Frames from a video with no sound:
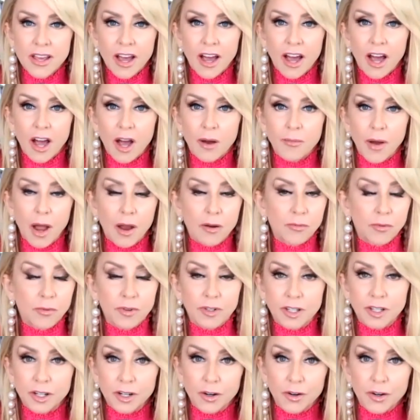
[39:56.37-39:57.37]
Um, I
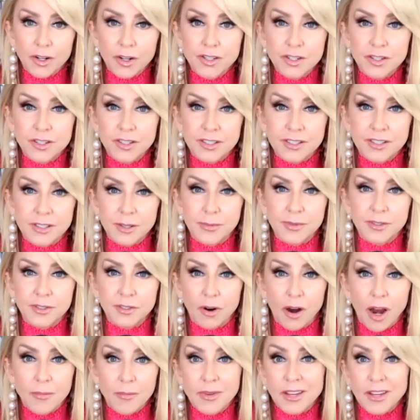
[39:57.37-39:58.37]
would encourage you to
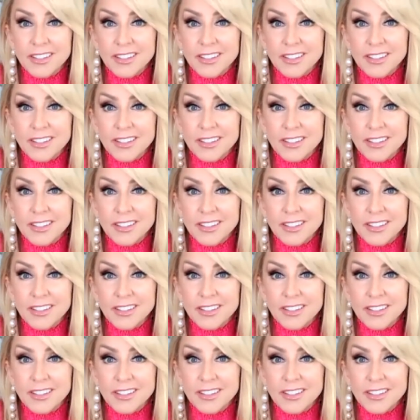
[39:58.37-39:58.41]
subscribe.